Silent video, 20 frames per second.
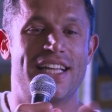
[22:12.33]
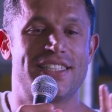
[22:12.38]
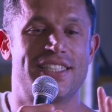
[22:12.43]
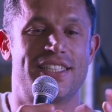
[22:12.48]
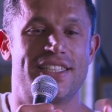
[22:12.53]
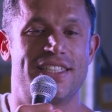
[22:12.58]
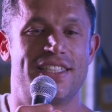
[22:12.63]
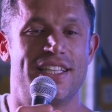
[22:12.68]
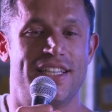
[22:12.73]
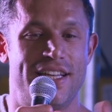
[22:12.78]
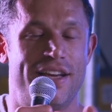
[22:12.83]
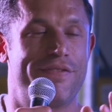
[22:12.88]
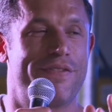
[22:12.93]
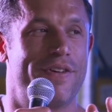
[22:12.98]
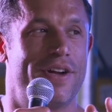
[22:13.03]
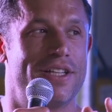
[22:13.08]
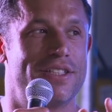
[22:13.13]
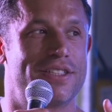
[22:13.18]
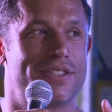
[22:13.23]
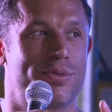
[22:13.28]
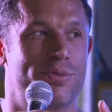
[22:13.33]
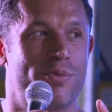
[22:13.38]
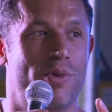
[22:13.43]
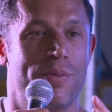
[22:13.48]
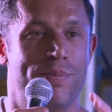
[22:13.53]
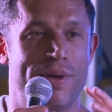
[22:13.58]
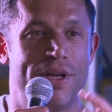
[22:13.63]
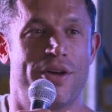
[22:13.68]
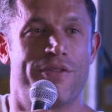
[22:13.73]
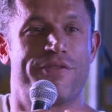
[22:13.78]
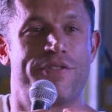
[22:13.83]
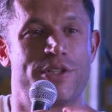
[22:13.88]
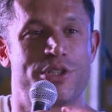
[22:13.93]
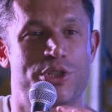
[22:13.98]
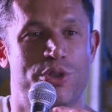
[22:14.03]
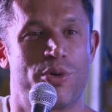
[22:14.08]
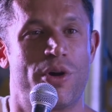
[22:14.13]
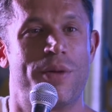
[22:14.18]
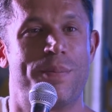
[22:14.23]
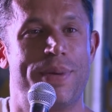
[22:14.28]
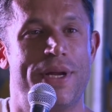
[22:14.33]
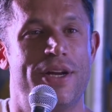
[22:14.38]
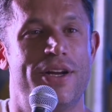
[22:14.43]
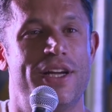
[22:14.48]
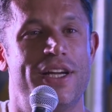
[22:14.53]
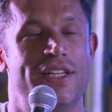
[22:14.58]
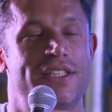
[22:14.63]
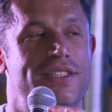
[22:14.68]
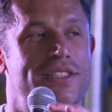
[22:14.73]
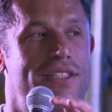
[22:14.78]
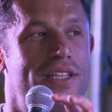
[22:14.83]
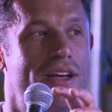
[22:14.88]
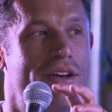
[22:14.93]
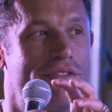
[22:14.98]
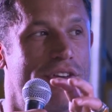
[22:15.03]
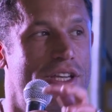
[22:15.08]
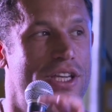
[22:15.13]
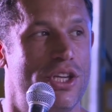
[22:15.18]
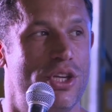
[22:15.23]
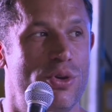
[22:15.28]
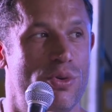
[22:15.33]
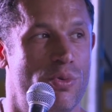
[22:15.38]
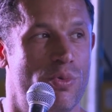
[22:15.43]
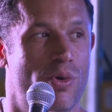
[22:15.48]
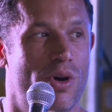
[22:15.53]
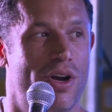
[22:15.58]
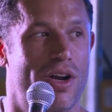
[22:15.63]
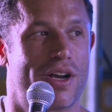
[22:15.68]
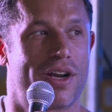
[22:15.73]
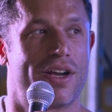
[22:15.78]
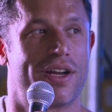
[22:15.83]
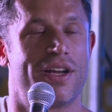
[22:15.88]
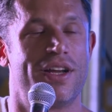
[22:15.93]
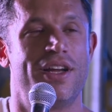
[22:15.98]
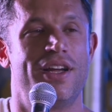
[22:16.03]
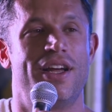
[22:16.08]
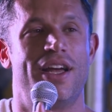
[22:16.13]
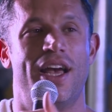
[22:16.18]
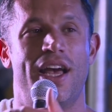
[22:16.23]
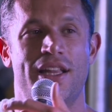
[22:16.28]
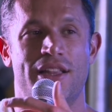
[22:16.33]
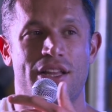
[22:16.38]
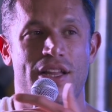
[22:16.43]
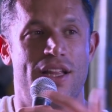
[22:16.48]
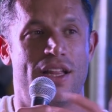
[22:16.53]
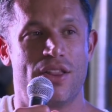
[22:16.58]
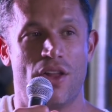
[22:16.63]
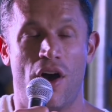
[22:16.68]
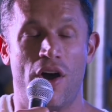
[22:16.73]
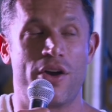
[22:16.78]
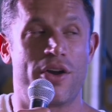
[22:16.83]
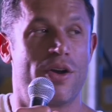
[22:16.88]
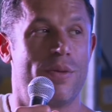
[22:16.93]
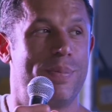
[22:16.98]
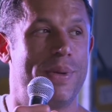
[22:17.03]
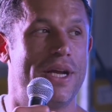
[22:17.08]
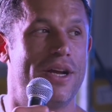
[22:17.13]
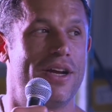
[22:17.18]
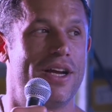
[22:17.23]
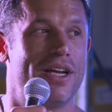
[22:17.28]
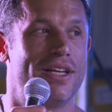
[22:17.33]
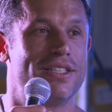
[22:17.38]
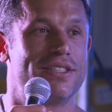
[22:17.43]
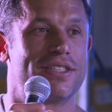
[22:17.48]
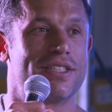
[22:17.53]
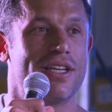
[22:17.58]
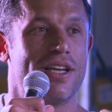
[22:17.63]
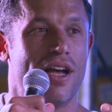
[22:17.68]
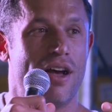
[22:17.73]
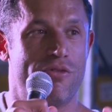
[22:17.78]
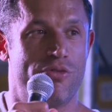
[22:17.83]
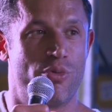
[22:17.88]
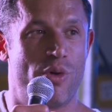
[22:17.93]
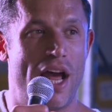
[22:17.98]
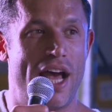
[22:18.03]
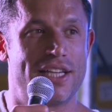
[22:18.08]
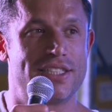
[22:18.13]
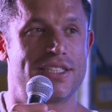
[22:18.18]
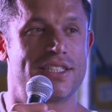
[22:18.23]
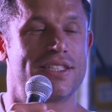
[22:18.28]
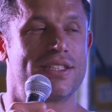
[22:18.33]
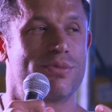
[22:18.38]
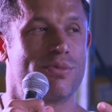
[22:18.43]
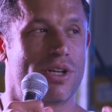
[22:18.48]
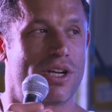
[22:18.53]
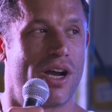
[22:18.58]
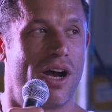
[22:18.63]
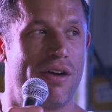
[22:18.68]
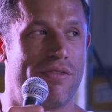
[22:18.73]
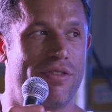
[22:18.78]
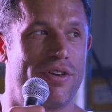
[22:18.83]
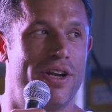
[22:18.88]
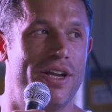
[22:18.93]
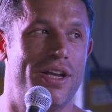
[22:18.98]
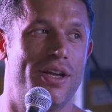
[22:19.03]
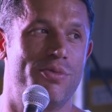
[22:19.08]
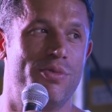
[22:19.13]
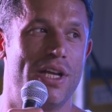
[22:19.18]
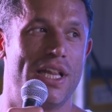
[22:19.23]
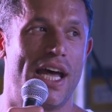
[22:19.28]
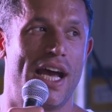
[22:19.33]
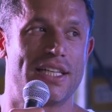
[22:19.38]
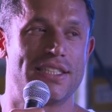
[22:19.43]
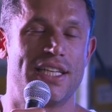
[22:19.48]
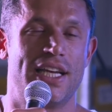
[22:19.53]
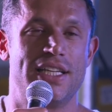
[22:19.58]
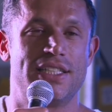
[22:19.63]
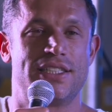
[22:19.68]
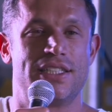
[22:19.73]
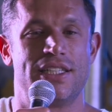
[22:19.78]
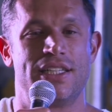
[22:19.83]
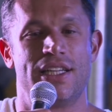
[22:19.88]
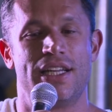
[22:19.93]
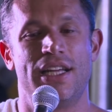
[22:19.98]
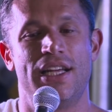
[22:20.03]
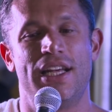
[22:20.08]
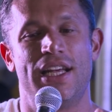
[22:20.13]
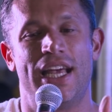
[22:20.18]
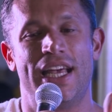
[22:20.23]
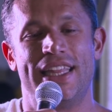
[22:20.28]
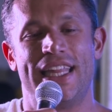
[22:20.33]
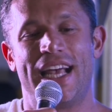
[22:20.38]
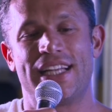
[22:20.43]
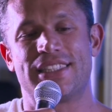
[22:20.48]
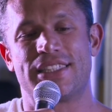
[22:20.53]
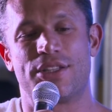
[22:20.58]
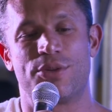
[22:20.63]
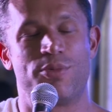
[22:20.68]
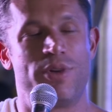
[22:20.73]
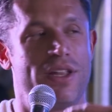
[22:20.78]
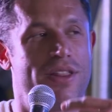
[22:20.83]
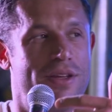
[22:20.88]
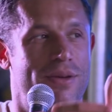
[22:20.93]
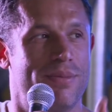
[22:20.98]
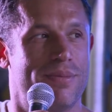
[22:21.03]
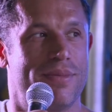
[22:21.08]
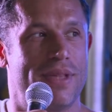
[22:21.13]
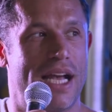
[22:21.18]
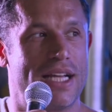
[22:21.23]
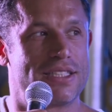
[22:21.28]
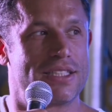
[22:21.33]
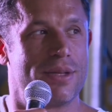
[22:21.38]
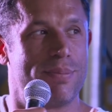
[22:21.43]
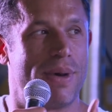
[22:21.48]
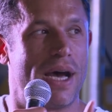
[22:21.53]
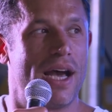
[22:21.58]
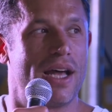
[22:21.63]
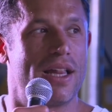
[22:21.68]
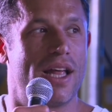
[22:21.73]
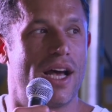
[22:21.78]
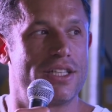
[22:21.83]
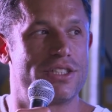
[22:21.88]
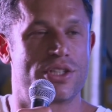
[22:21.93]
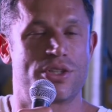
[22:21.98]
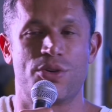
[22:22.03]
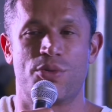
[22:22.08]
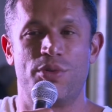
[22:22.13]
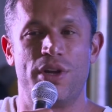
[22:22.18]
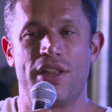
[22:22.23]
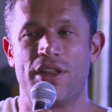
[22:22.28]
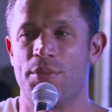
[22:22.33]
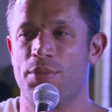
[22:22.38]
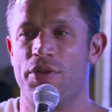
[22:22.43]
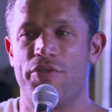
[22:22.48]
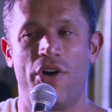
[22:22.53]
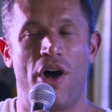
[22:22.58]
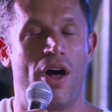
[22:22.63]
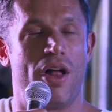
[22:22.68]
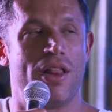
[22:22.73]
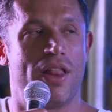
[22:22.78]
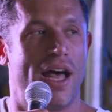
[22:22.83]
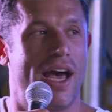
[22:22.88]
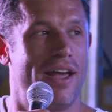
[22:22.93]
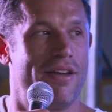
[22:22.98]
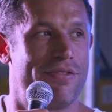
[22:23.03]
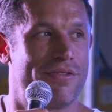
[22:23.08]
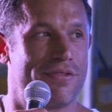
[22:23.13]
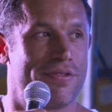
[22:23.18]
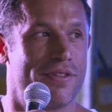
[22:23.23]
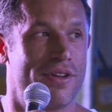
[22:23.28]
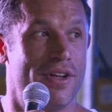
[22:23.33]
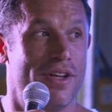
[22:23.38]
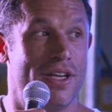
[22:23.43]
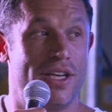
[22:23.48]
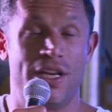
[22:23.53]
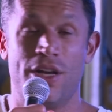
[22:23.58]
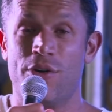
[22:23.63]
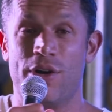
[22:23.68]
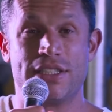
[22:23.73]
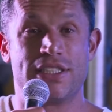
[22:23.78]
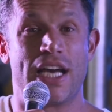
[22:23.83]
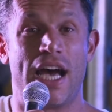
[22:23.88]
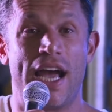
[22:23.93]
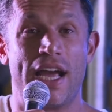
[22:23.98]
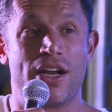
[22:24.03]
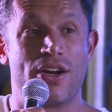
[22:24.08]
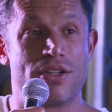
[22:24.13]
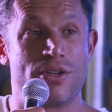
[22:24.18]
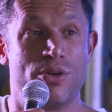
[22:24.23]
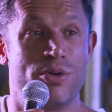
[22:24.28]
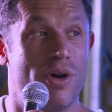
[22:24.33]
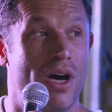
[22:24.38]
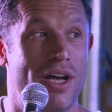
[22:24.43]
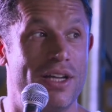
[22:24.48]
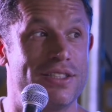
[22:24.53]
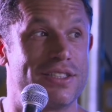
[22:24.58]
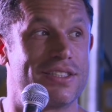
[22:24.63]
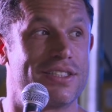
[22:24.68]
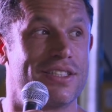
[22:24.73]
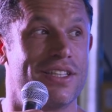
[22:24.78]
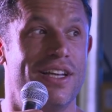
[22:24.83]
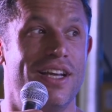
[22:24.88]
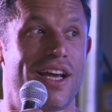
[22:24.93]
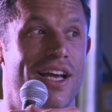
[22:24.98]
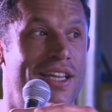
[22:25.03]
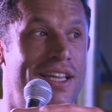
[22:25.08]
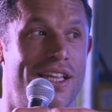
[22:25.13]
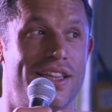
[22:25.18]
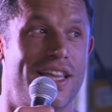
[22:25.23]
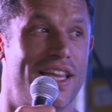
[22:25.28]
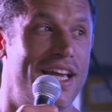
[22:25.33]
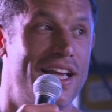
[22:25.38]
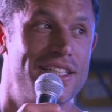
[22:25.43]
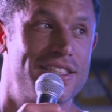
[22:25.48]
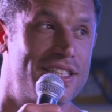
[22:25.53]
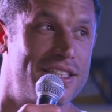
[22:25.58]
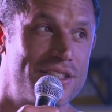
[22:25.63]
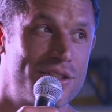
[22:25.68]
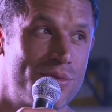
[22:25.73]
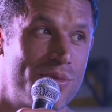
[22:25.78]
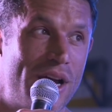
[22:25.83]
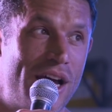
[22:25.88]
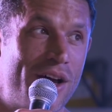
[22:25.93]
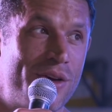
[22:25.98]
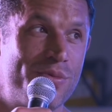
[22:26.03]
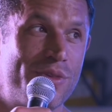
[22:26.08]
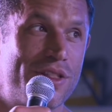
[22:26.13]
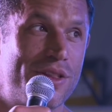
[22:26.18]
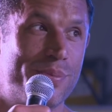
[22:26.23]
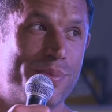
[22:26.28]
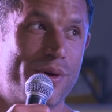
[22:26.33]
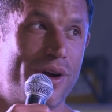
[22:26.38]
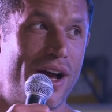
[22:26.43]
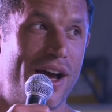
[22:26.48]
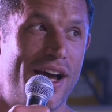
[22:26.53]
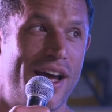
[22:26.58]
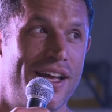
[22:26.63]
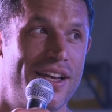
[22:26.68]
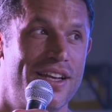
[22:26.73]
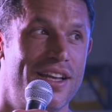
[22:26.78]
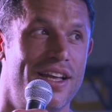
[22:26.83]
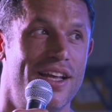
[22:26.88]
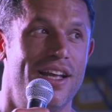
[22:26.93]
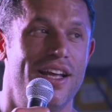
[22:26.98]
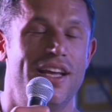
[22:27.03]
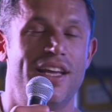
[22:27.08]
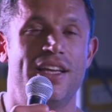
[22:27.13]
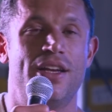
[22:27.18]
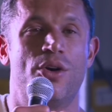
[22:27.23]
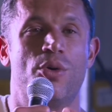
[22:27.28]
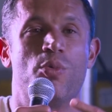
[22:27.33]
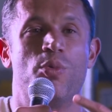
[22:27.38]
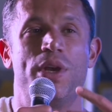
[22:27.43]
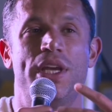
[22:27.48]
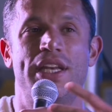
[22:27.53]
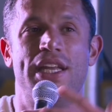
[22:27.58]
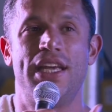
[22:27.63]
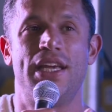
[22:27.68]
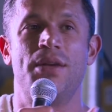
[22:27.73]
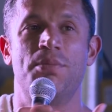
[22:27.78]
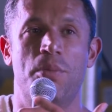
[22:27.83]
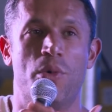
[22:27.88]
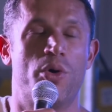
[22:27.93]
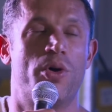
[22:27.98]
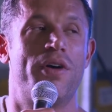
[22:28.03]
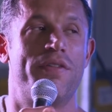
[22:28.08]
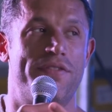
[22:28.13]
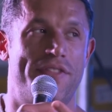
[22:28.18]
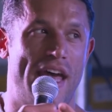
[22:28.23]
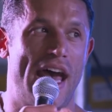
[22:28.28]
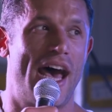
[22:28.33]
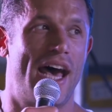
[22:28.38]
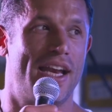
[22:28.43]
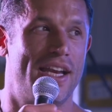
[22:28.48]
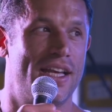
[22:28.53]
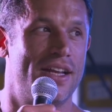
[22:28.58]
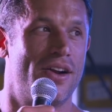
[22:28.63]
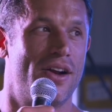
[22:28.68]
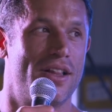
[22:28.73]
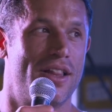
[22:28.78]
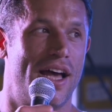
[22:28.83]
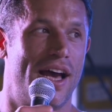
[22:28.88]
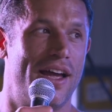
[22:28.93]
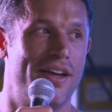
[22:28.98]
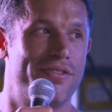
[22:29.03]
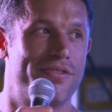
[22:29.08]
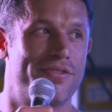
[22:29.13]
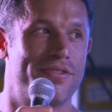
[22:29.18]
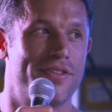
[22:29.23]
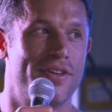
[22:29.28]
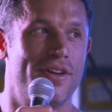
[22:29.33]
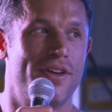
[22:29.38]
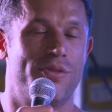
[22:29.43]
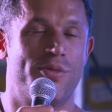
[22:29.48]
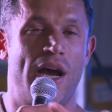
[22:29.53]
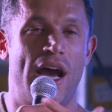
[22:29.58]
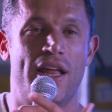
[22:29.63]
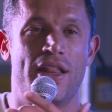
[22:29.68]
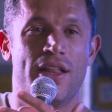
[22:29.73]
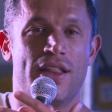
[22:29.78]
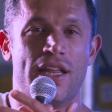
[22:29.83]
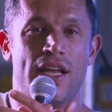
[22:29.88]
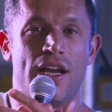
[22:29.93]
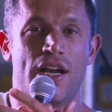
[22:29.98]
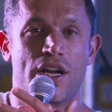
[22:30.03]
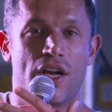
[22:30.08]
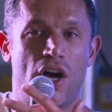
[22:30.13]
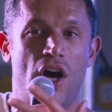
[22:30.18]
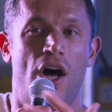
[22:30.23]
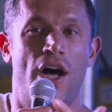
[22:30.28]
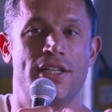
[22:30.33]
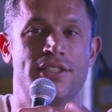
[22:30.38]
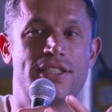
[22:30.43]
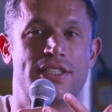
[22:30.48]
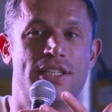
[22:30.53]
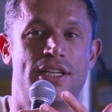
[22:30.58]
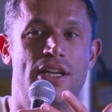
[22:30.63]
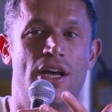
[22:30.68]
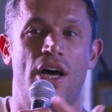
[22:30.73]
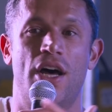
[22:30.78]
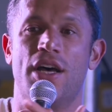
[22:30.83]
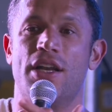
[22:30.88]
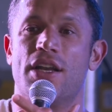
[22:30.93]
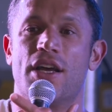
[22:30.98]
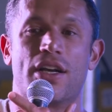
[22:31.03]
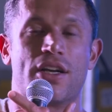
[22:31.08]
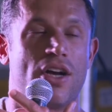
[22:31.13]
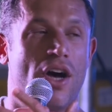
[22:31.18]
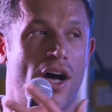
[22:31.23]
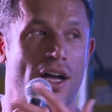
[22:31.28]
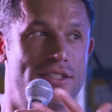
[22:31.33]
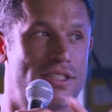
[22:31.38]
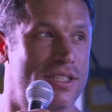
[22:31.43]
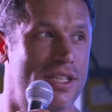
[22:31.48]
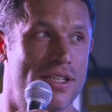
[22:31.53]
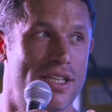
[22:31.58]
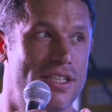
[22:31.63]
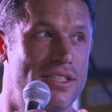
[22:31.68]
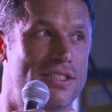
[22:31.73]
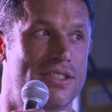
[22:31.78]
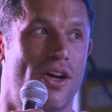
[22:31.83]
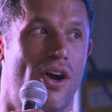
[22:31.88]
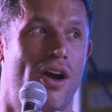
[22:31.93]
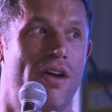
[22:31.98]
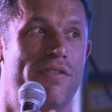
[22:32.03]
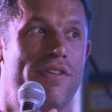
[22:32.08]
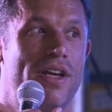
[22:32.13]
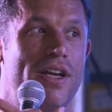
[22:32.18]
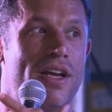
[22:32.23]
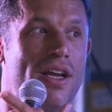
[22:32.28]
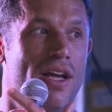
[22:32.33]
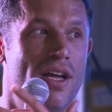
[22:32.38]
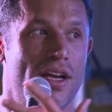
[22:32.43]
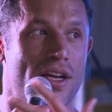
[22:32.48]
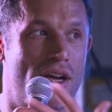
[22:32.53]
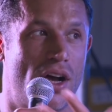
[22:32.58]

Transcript: that's the difference. We're built for short periods of acute work and longer periods of rest, recovery, and relaxation. And that's the rhythm. That's the biological rhythm of all life. You know, a tiger who hunts and then lazes around with the pride. You know, we need more of that in our life rather than a constant hunt, constantly starving,